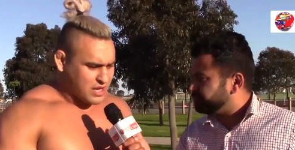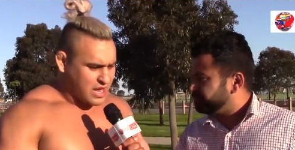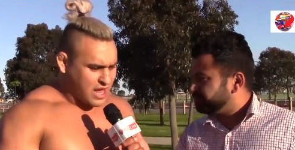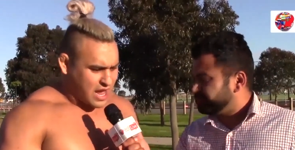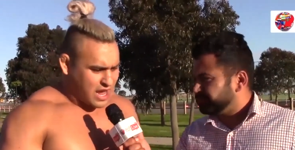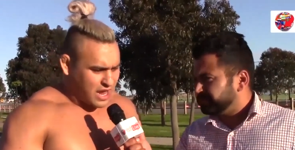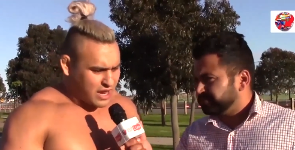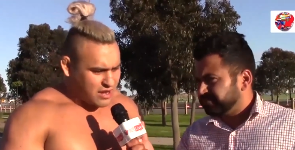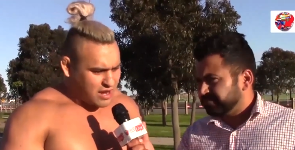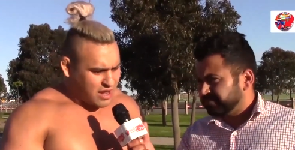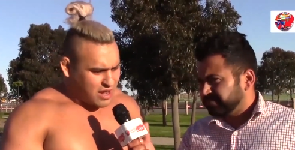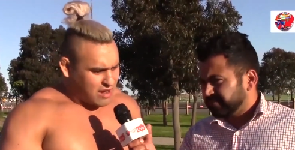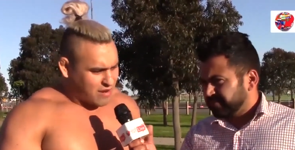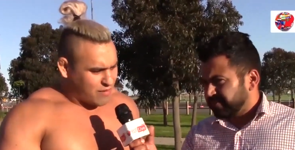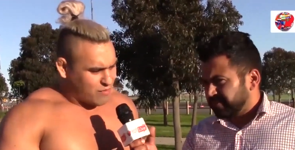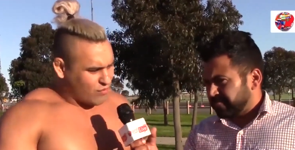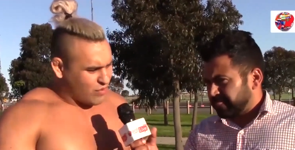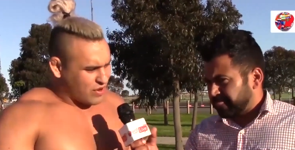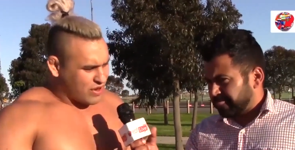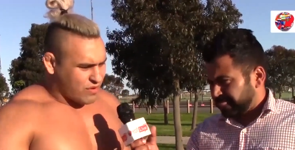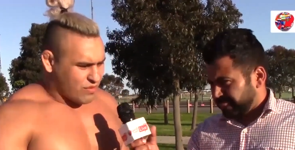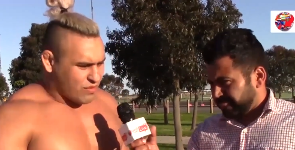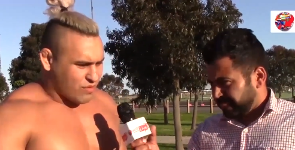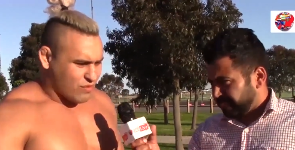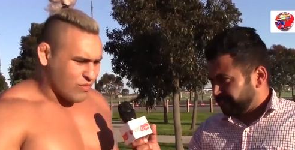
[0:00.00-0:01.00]
Speaker 1: Yeah, um,
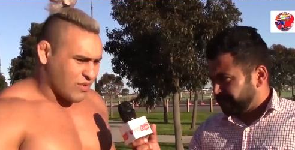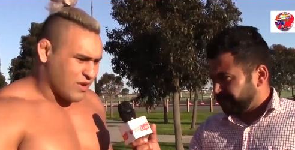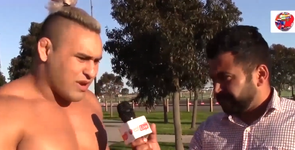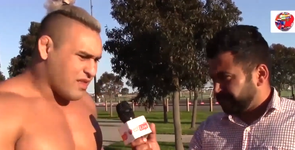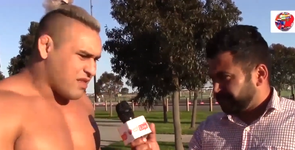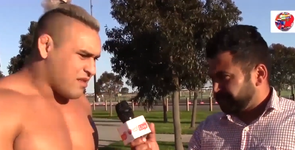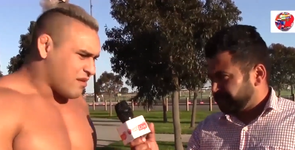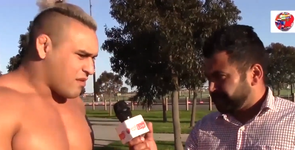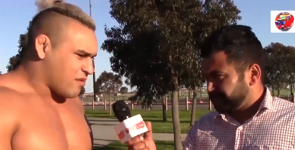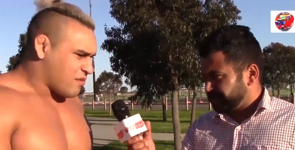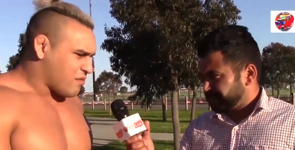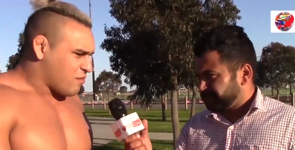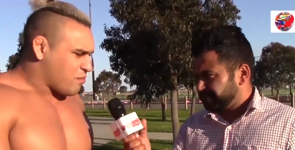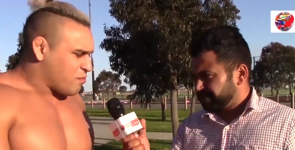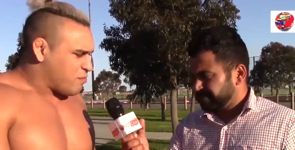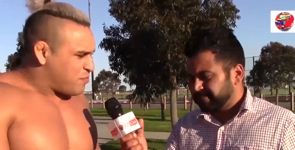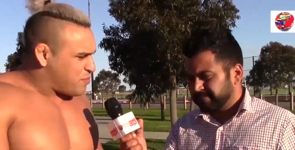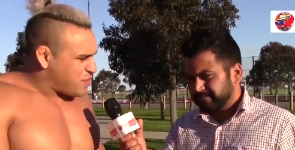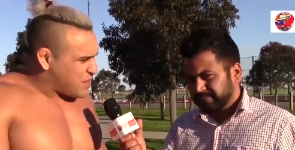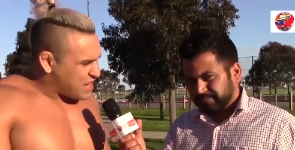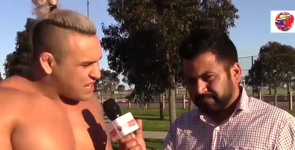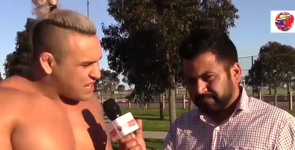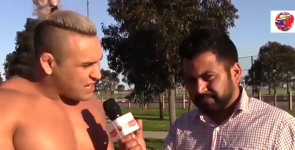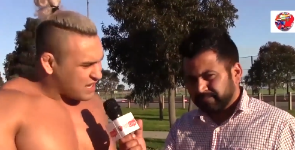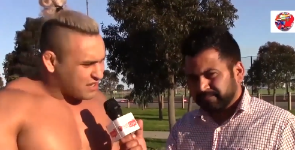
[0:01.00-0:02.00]
what, one of the
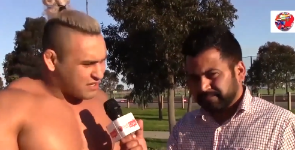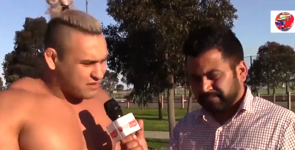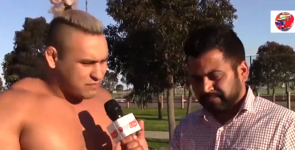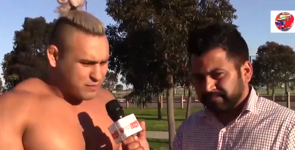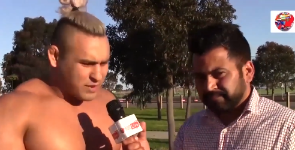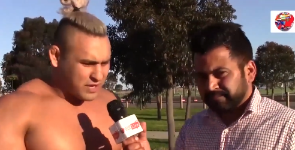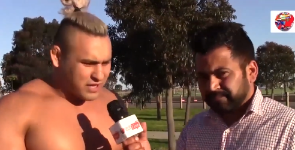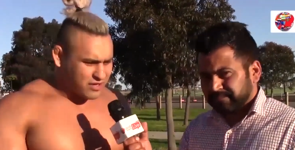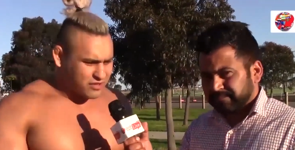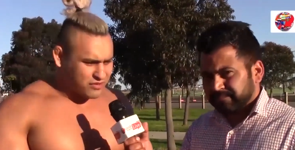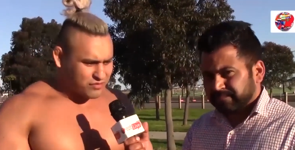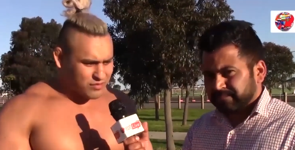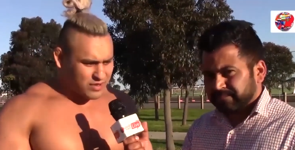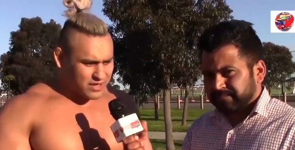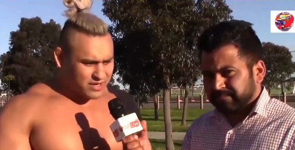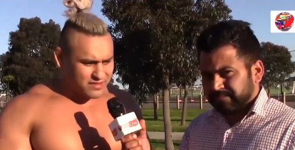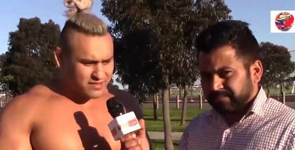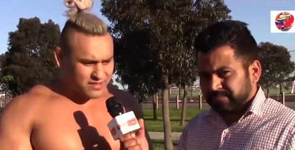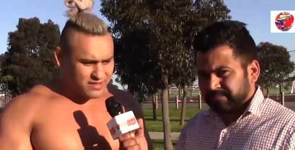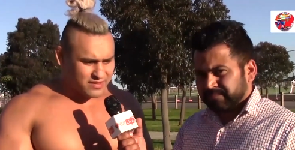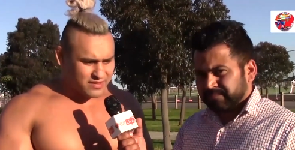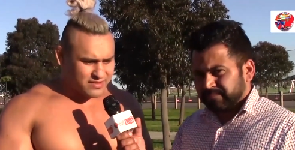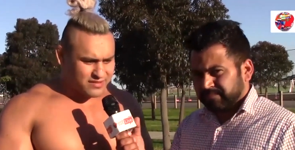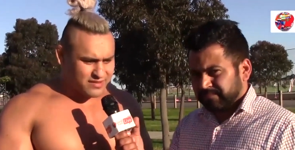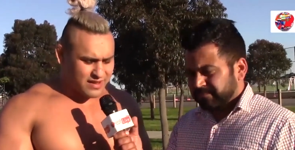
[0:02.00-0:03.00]
biggest, biggest
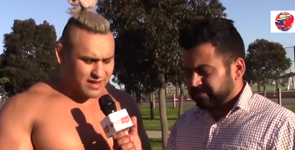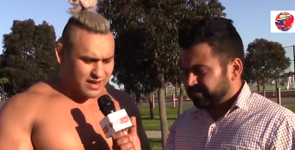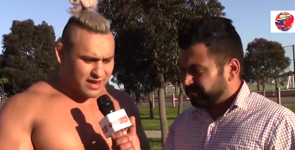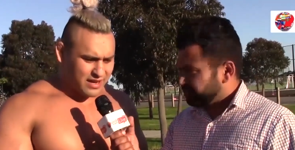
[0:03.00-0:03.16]
reasons that